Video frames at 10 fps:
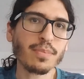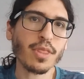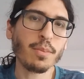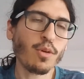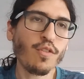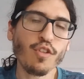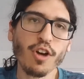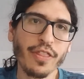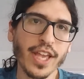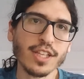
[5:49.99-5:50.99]
But overall, I
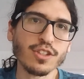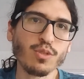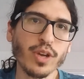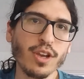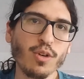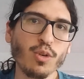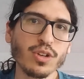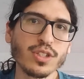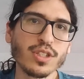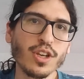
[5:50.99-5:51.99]
think it's a great
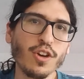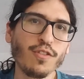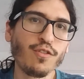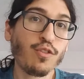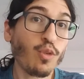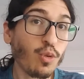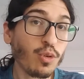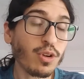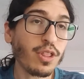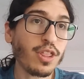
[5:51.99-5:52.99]
course for
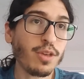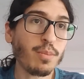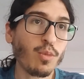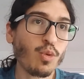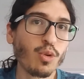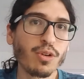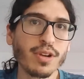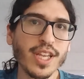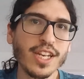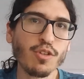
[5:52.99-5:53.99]
the more
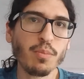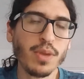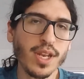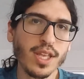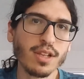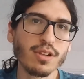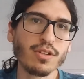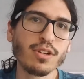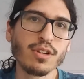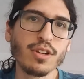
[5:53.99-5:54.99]
intermediate
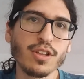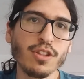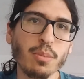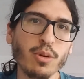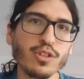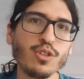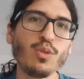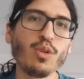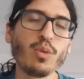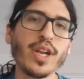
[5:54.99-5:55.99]
learner, the person who
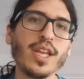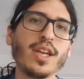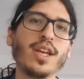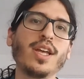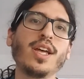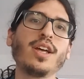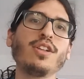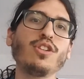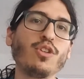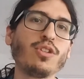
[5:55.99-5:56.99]
already
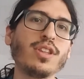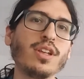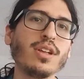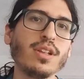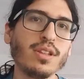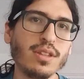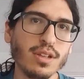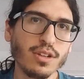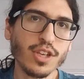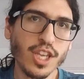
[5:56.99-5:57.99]
learned
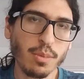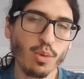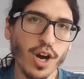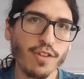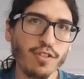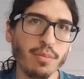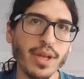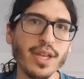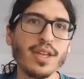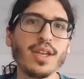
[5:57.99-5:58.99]
the Hebrew
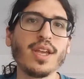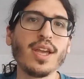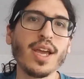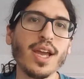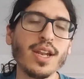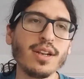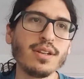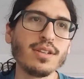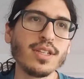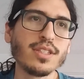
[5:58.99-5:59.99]
alphabet
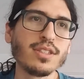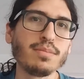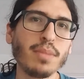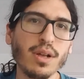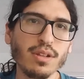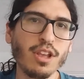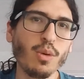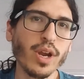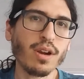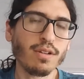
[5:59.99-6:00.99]
and is mildly
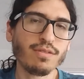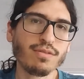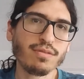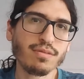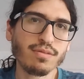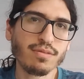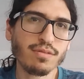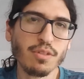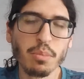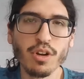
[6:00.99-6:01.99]
aware of
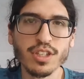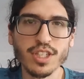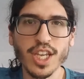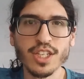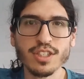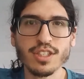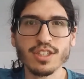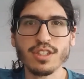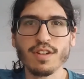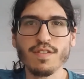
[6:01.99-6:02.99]
the pronunciations and stuff.